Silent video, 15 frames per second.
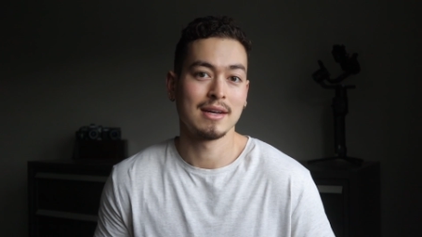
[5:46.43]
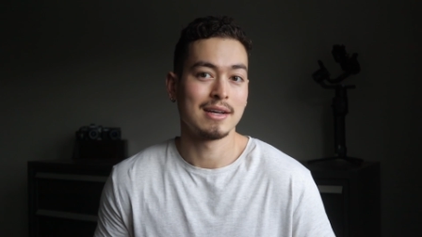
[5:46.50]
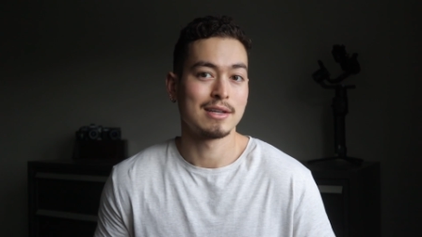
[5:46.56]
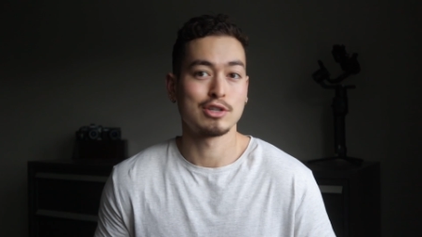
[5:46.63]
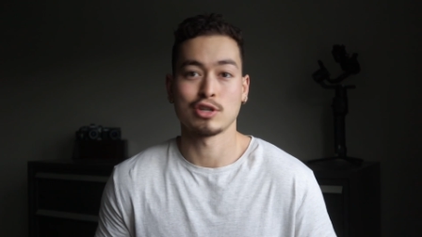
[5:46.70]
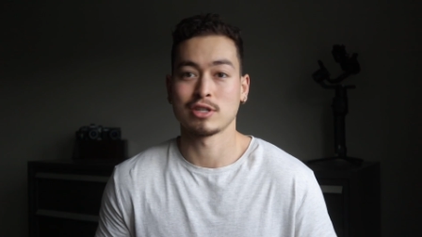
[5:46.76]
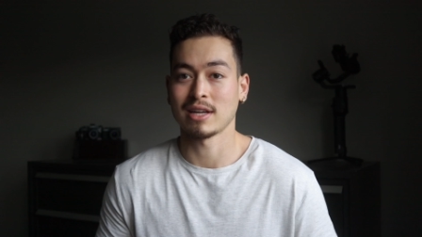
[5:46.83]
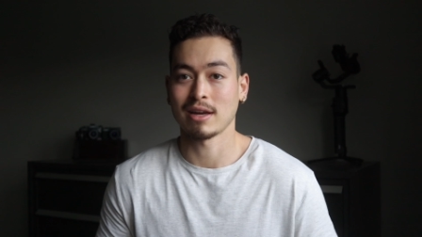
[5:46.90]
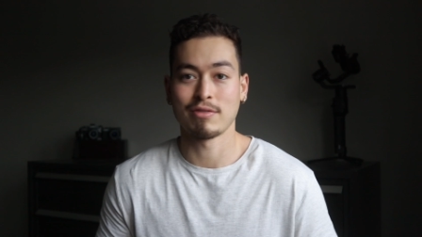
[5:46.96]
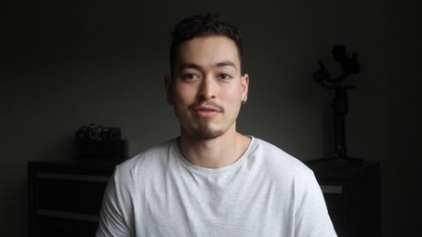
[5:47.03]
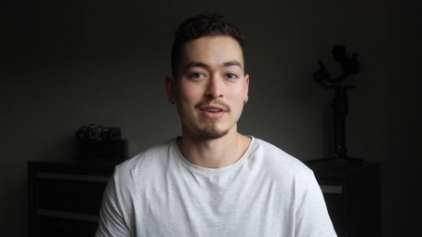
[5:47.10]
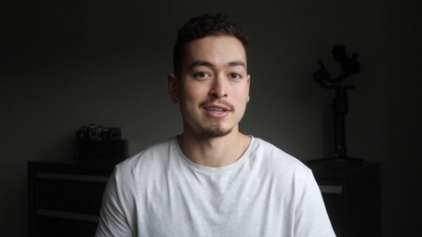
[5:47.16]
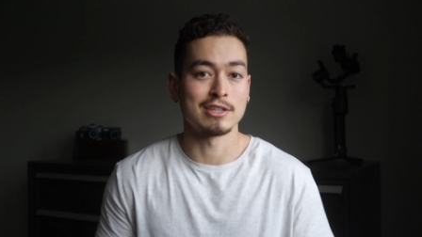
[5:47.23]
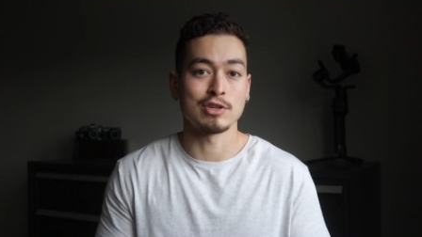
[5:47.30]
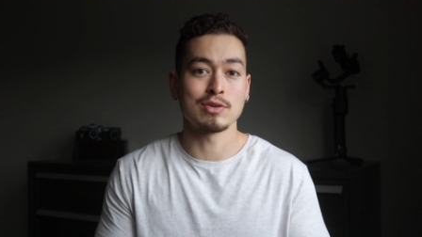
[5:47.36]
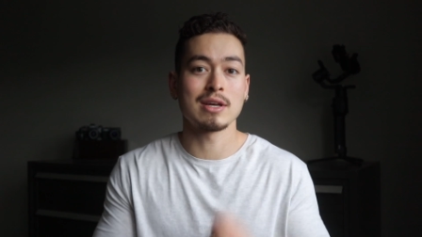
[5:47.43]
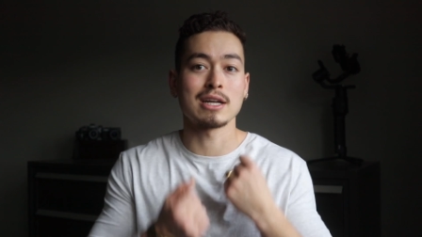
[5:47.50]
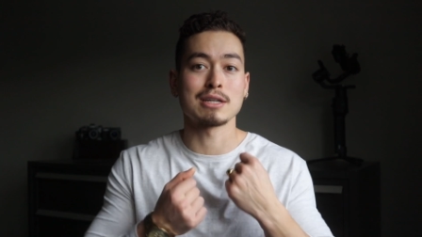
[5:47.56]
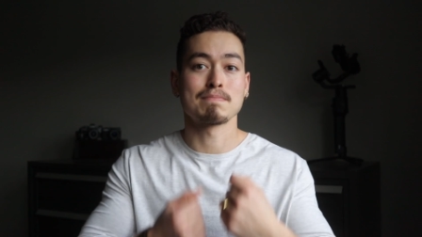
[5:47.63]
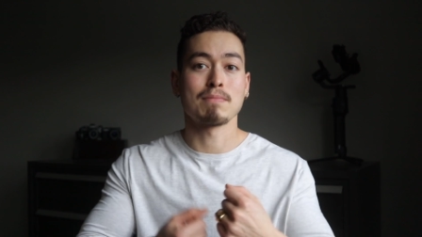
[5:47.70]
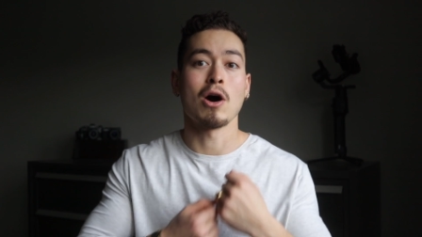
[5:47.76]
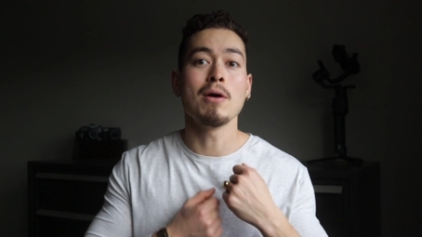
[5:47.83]
It's just like fitness. You can get
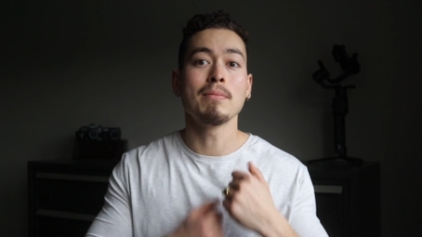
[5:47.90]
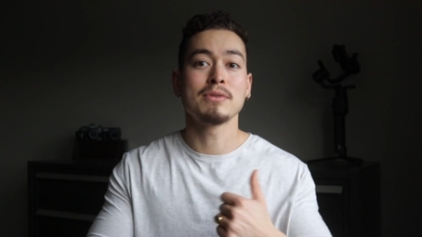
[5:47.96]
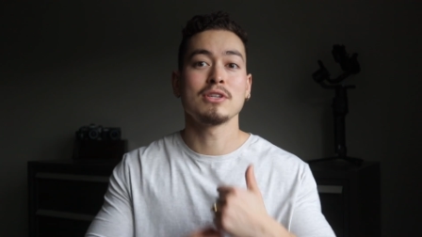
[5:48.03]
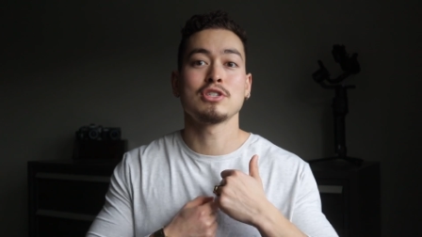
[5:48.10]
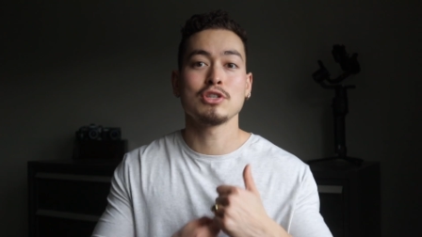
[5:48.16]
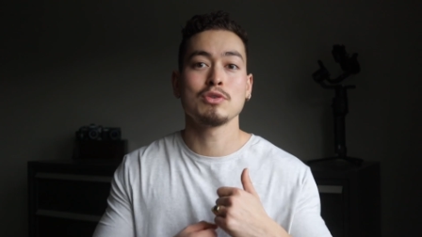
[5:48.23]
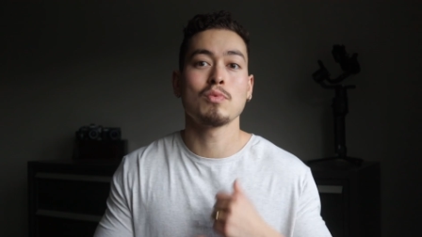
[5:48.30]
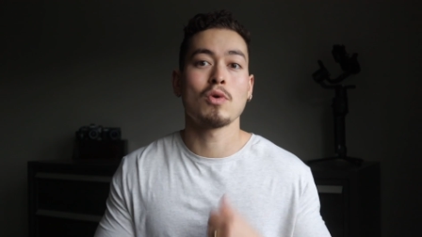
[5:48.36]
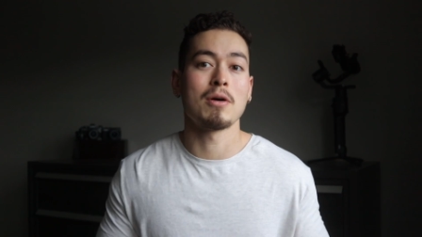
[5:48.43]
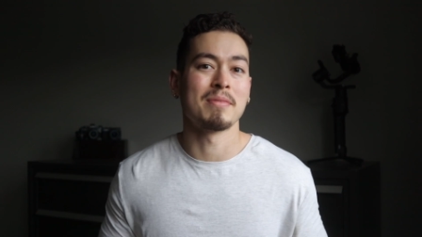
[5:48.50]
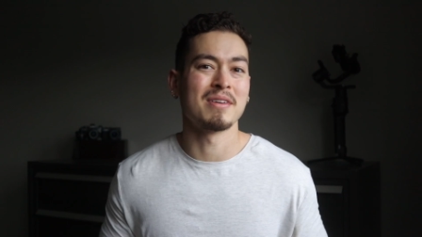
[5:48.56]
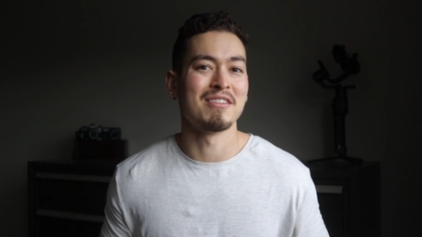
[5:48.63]
as pumped as you want,